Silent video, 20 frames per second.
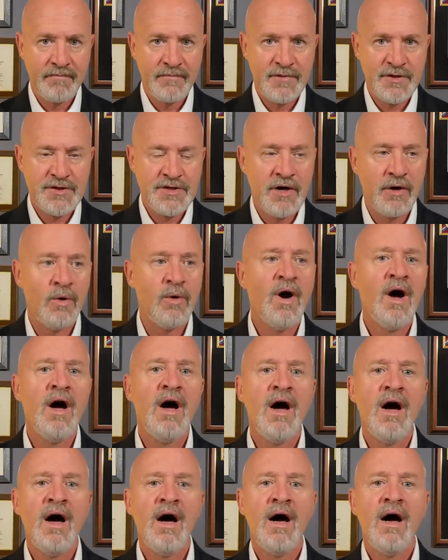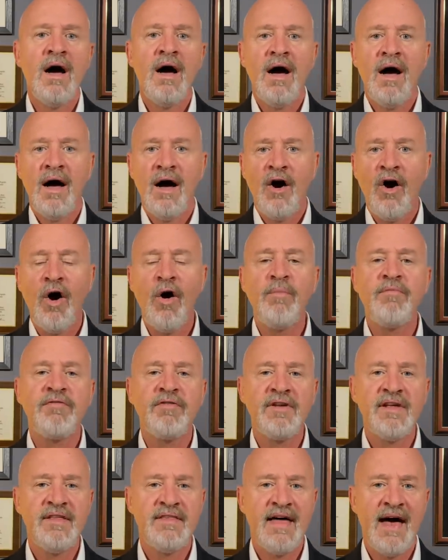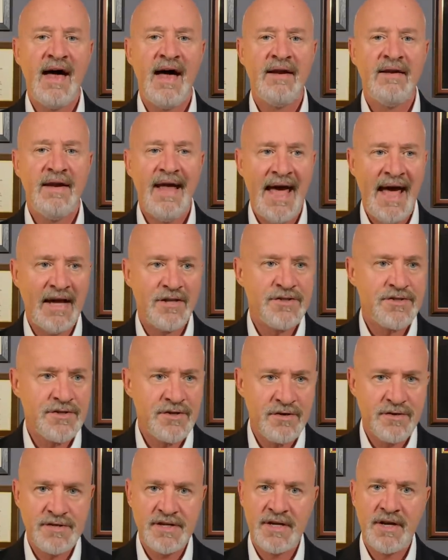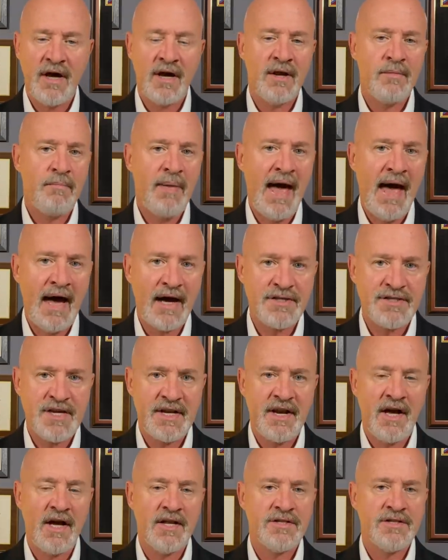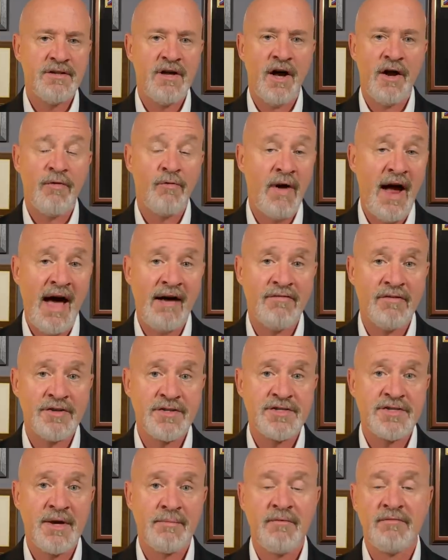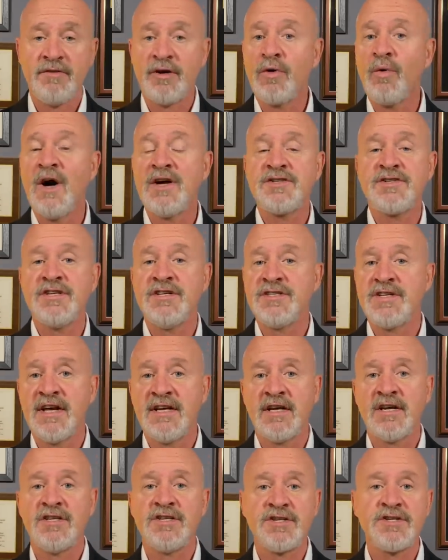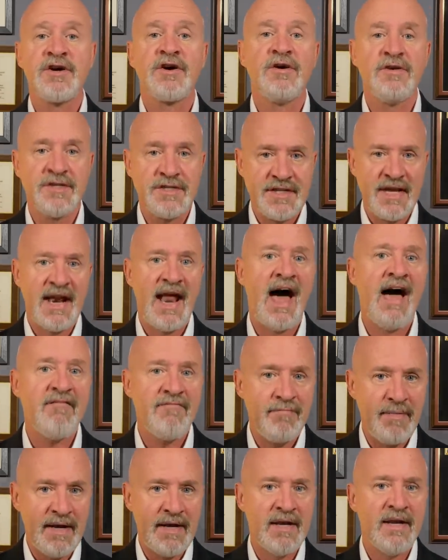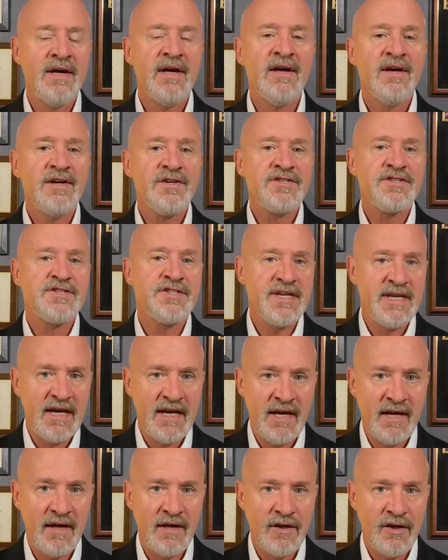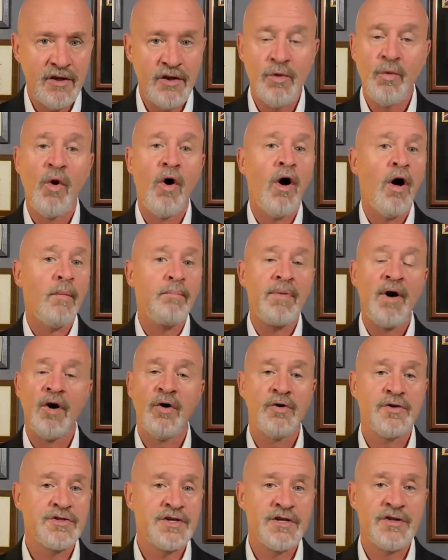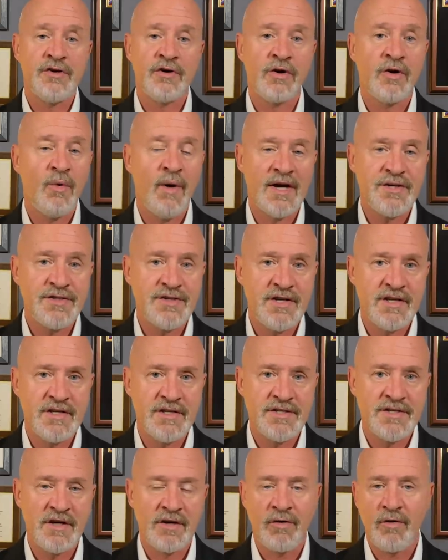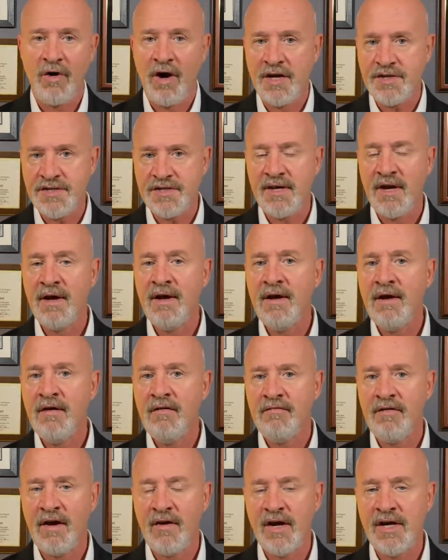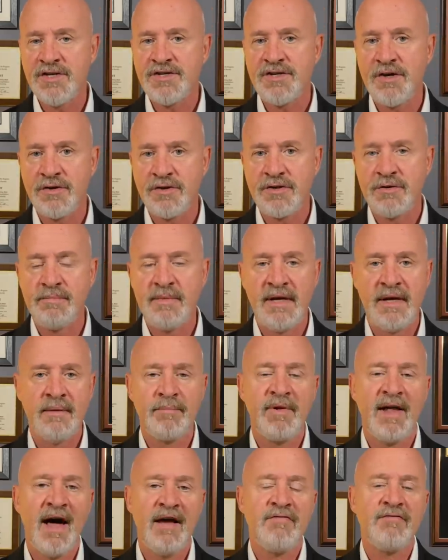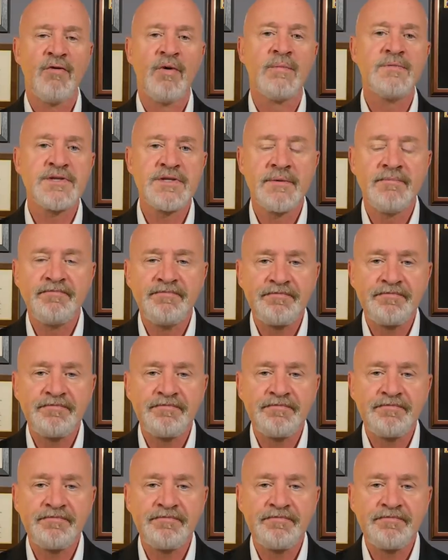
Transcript: So hopefully that answers and unpacks and unravels some of the questions and concerns that I've been seeing you all pose in your questions across various social media platforms.